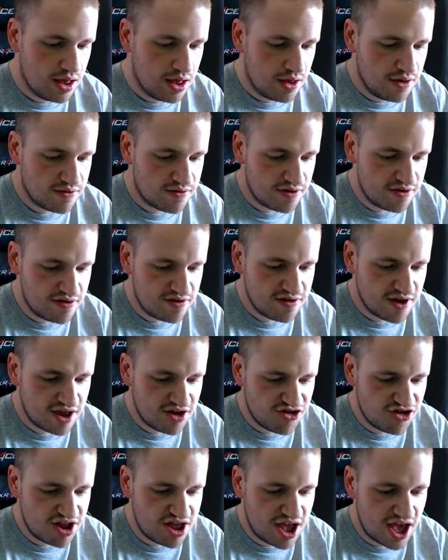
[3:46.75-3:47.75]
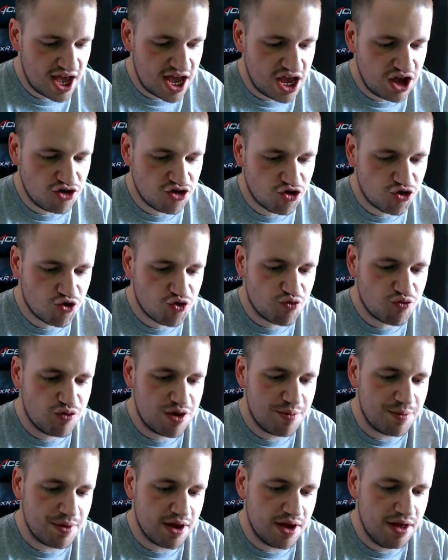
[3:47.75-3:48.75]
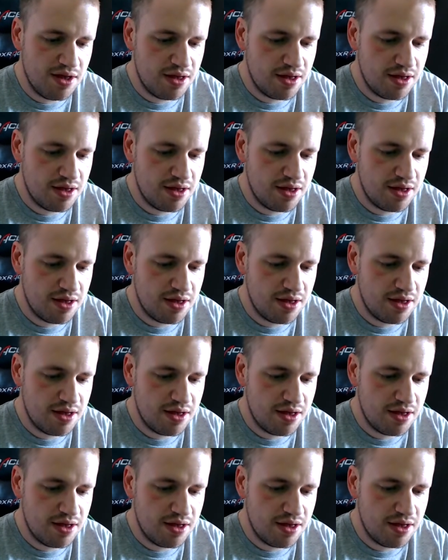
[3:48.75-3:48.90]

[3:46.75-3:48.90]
So this is actually a trimmer,